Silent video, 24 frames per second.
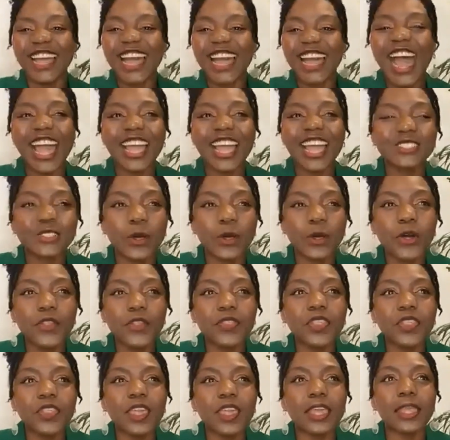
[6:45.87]
I saw
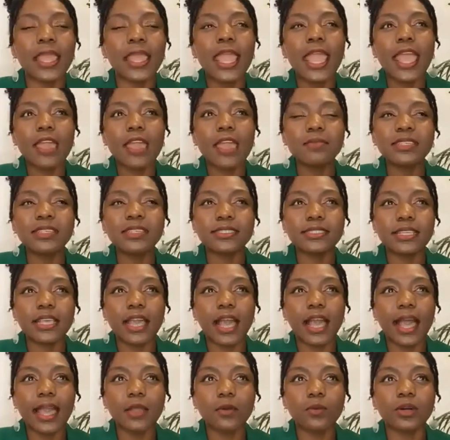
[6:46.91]
the
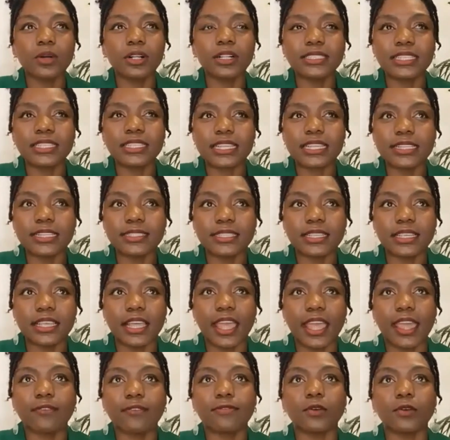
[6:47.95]
MSCI World
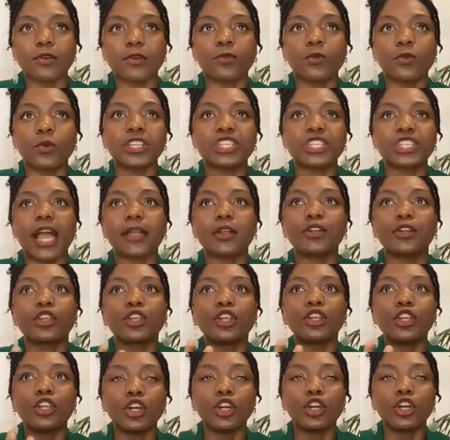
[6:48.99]
ETF, of which I could
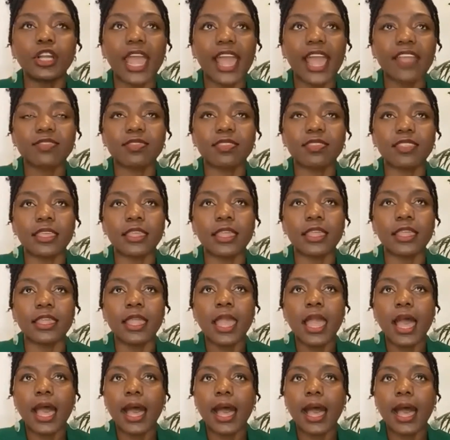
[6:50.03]
look at the
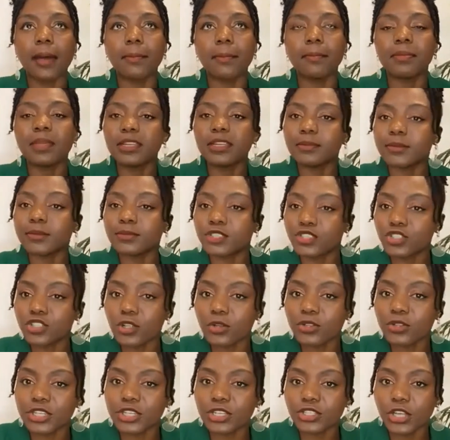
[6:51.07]
minimum
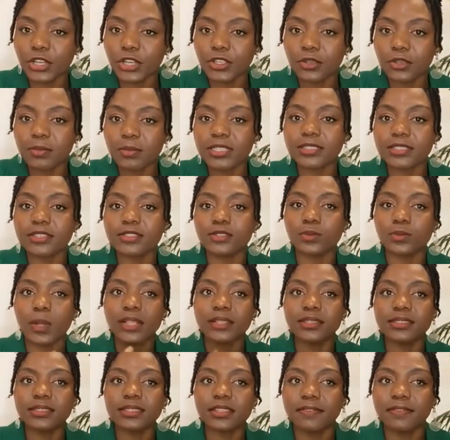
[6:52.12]
disclosure document as well
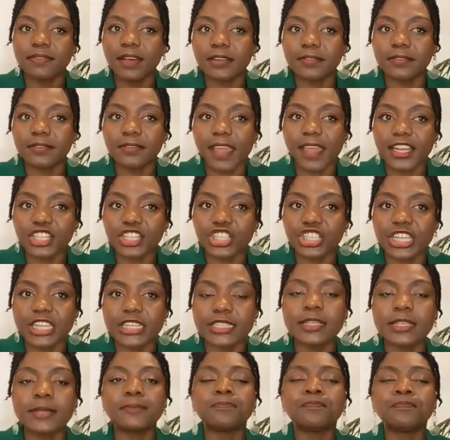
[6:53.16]
as the fun fact
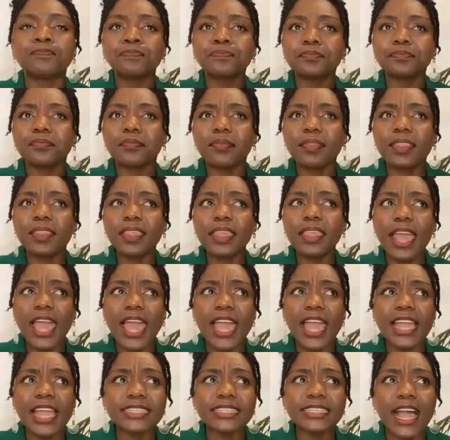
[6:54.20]
sheet.
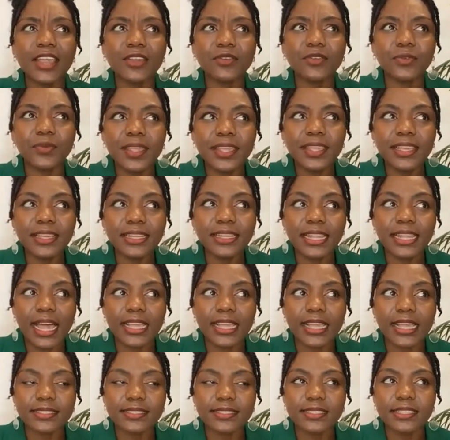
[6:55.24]
And I
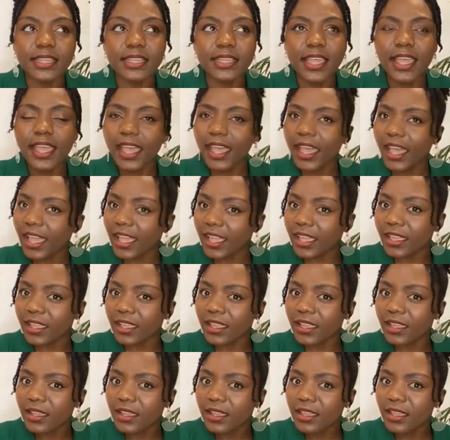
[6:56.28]
realized, hey,
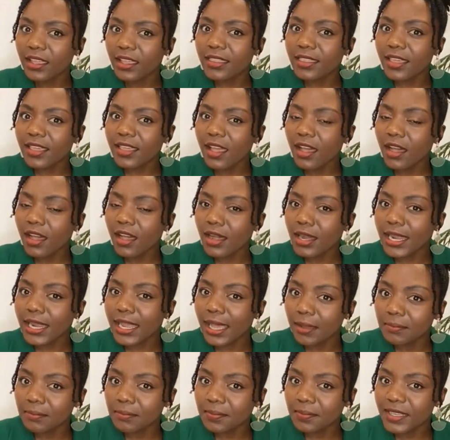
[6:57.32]
there are
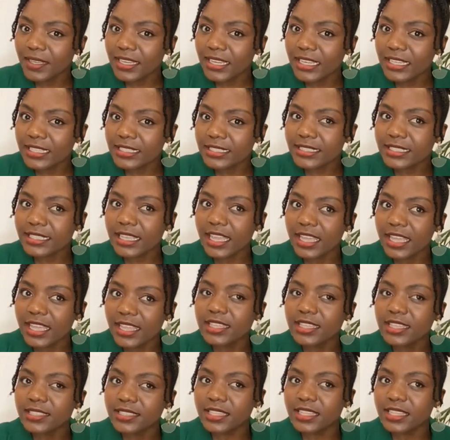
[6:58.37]
companies in
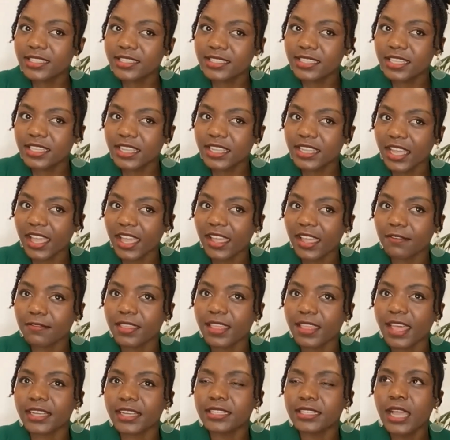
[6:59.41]
this ETF
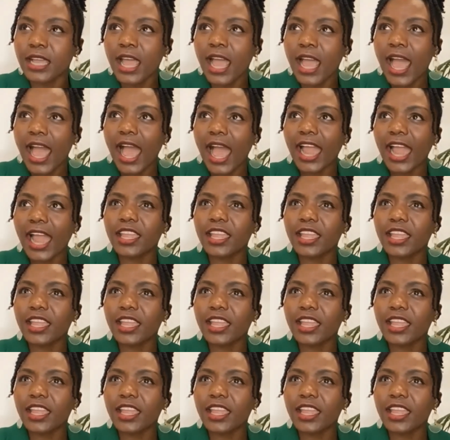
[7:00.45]
that I